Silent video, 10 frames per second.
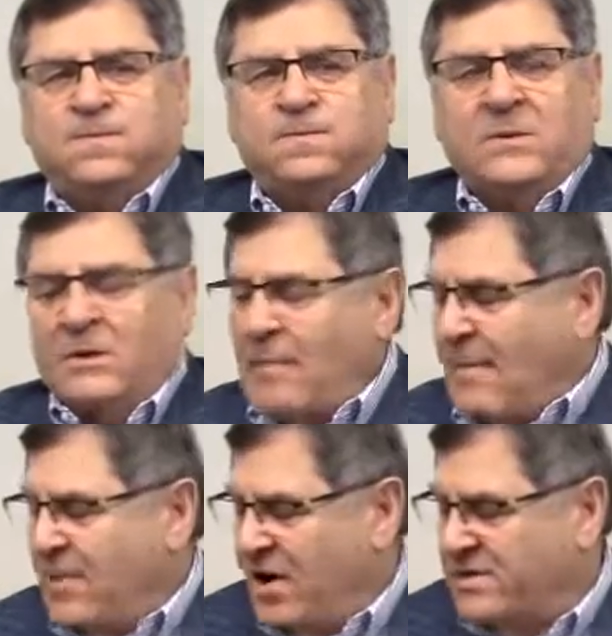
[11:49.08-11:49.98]
Well, my
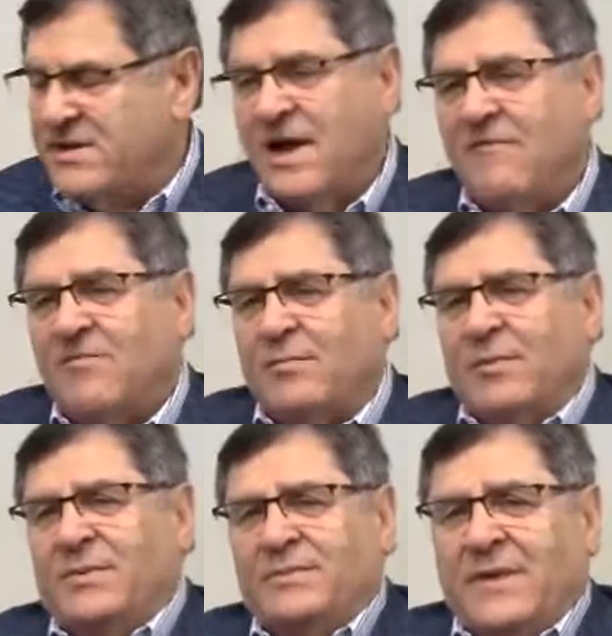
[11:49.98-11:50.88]
parents came from
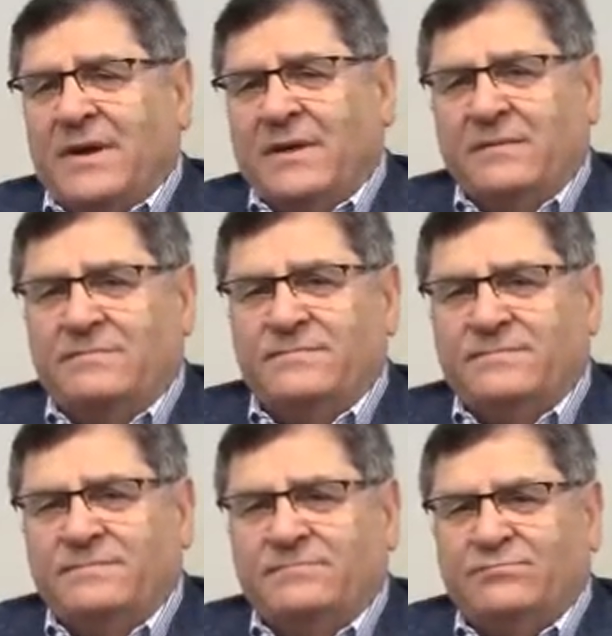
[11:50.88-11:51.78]
a, a
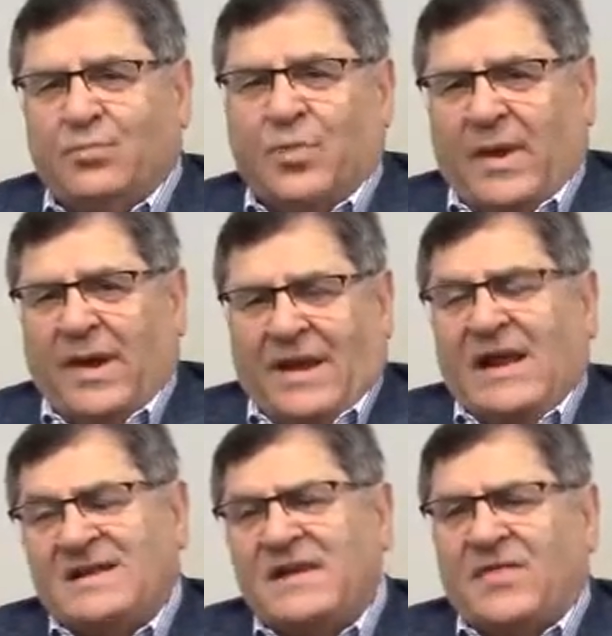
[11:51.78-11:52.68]

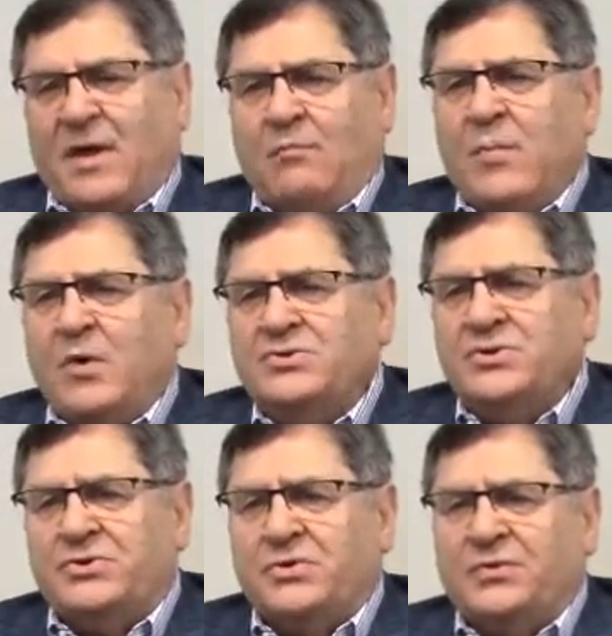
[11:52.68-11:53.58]
as I think most
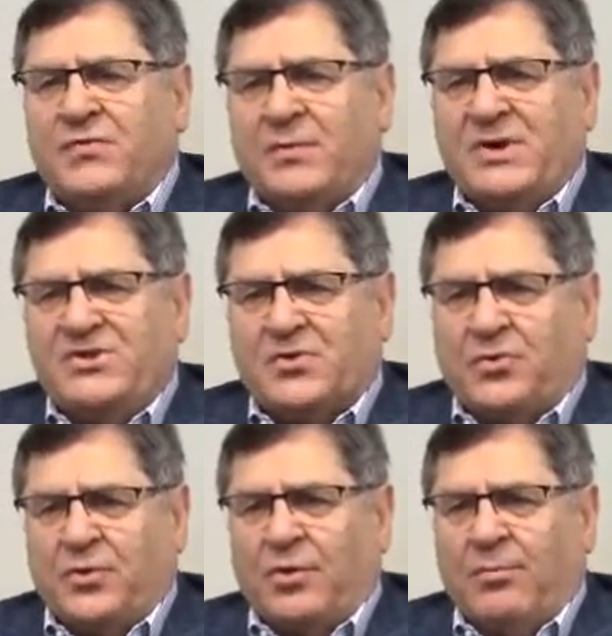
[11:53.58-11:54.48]
Jews from Eastern
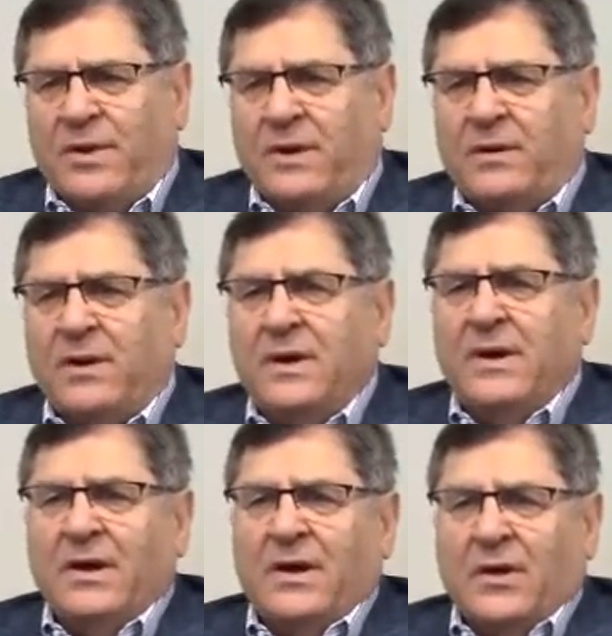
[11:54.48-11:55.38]
European,
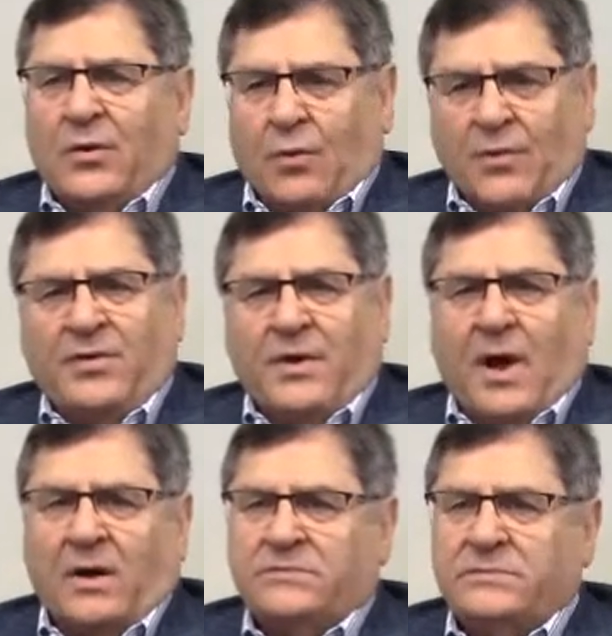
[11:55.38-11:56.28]
an
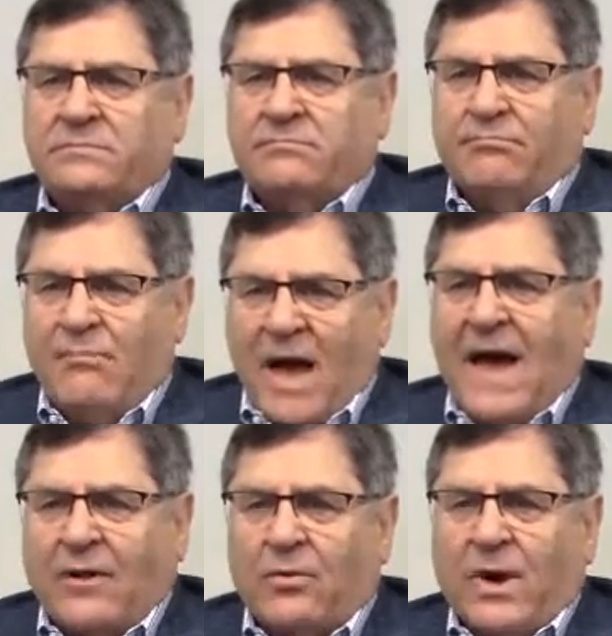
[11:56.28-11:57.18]
Orthodox
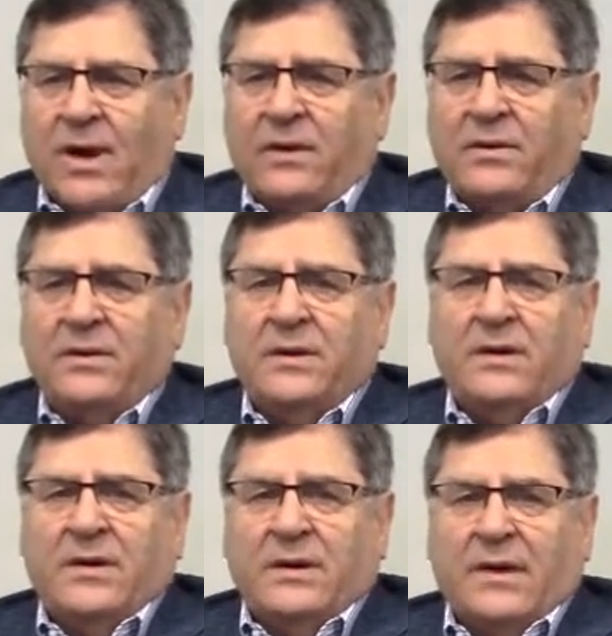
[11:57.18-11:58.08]
background,
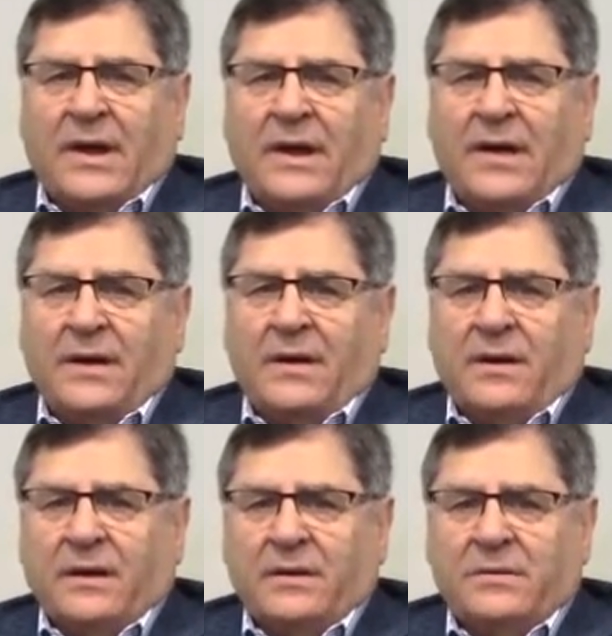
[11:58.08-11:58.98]
and
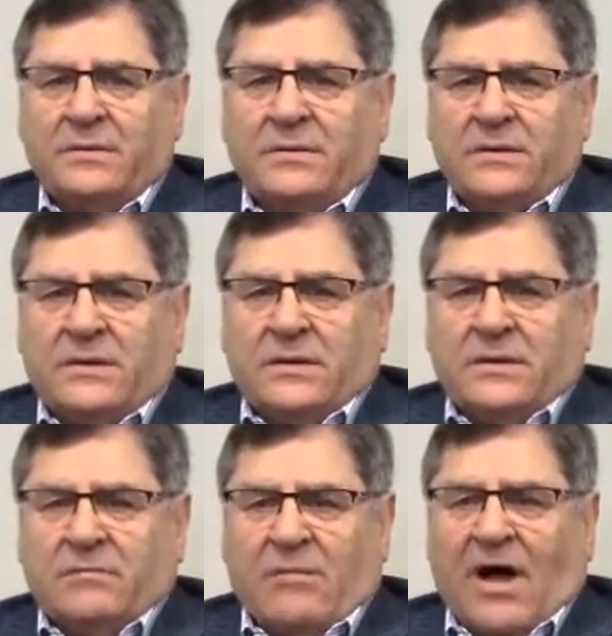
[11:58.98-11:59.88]
uh,
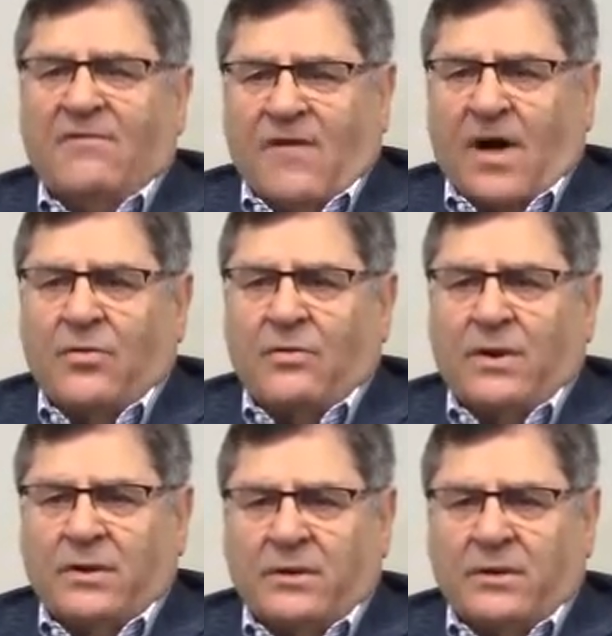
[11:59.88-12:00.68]
my father had